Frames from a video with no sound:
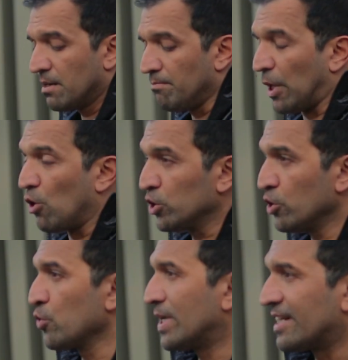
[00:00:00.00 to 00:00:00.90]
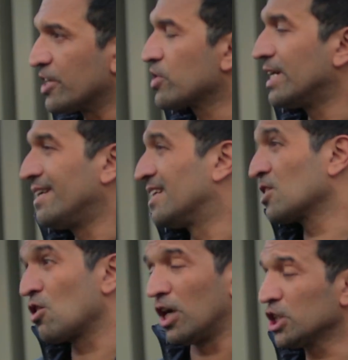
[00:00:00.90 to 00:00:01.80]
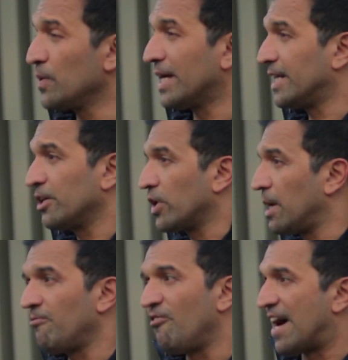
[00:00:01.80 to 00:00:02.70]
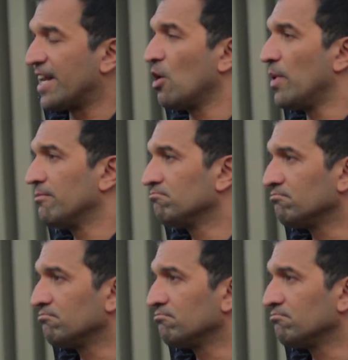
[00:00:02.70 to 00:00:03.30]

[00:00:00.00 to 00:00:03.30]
Because you're shooting digitally, it doesn't cost you anything to keep firing away.